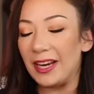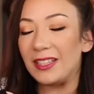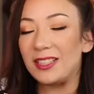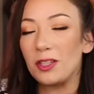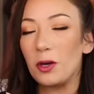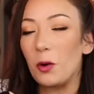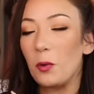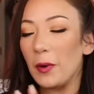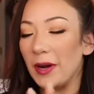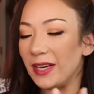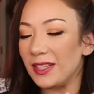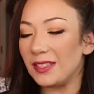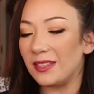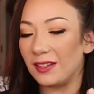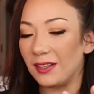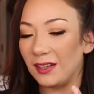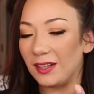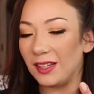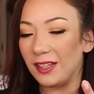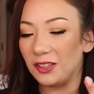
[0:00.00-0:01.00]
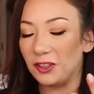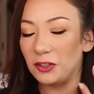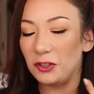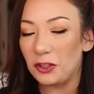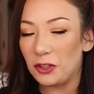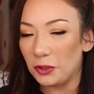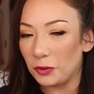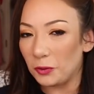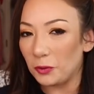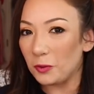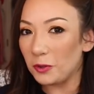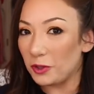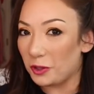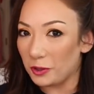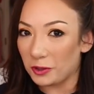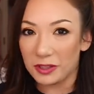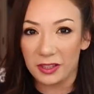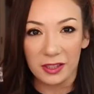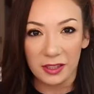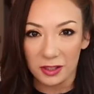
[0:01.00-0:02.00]
it's always new
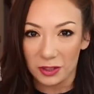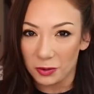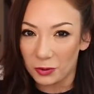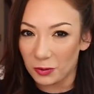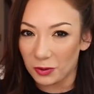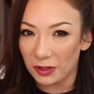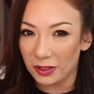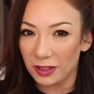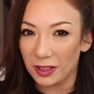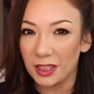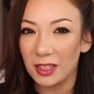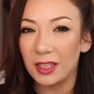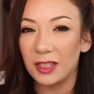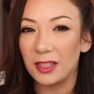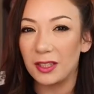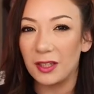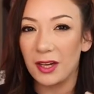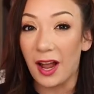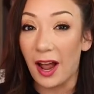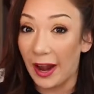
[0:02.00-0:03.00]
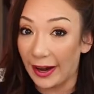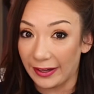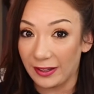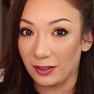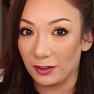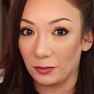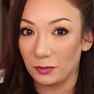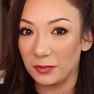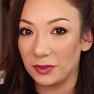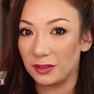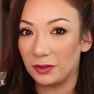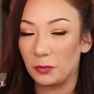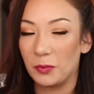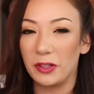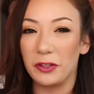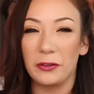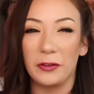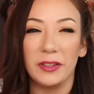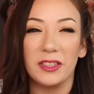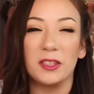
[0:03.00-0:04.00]
Juicy Couture items,
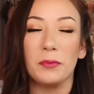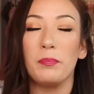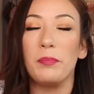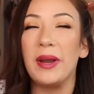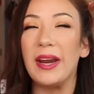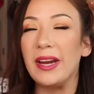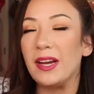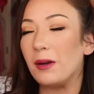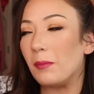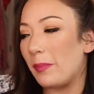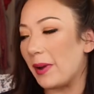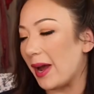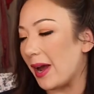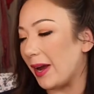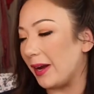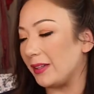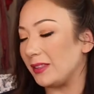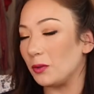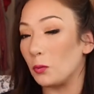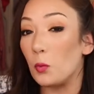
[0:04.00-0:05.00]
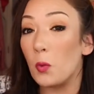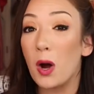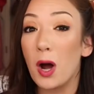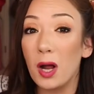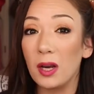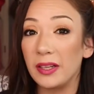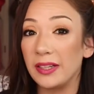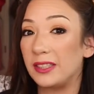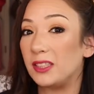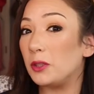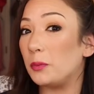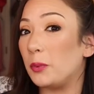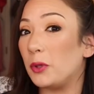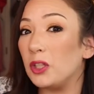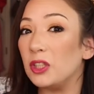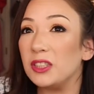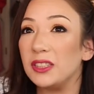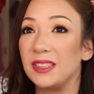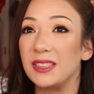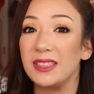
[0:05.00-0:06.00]
whether it's makeup bags, wallets,
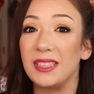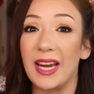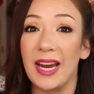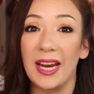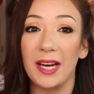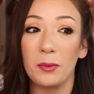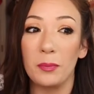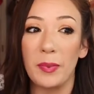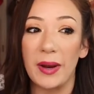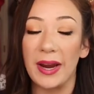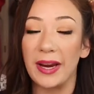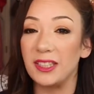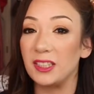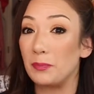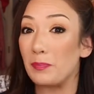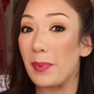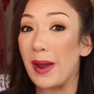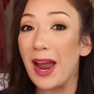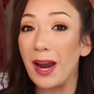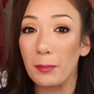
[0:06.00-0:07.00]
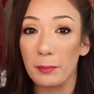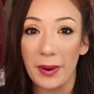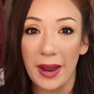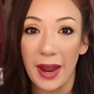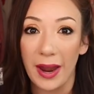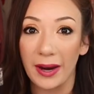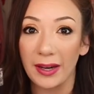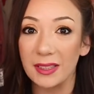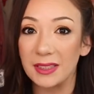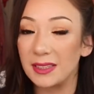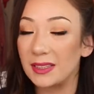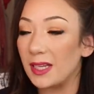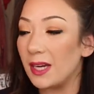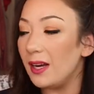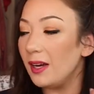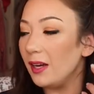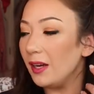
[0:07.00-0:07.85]
purses, handbags, backpacks.